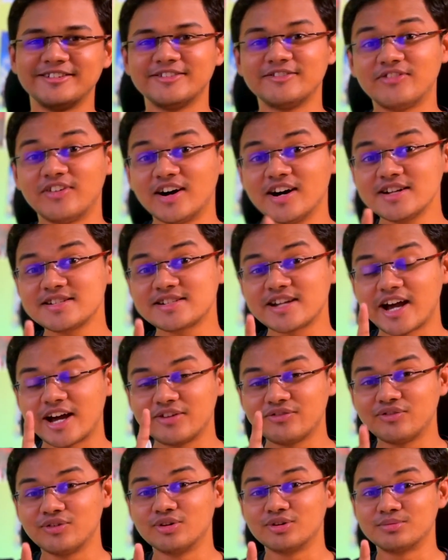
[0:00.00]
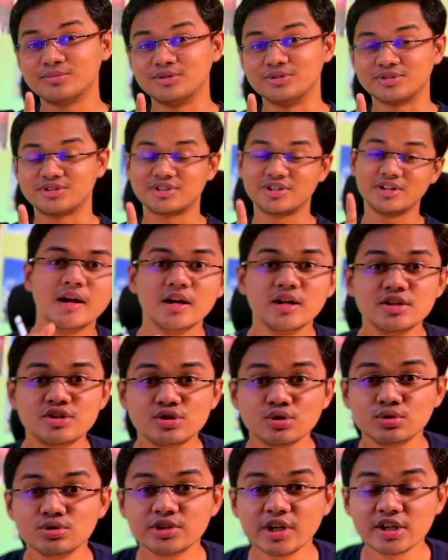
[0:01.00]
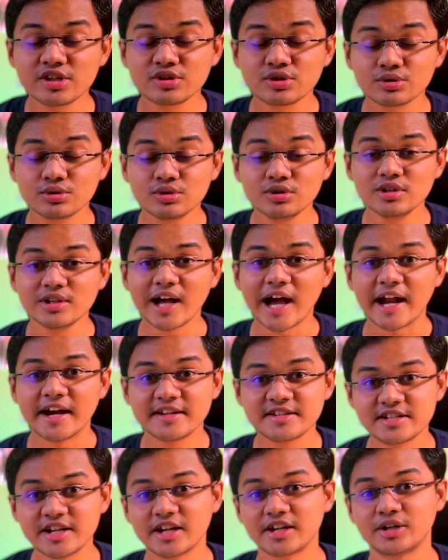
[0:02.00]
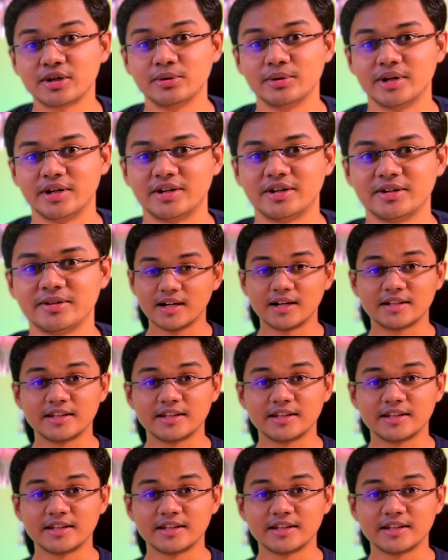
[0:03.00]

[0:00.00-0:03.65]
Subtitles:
First and foremost, choose a tool and stick to it.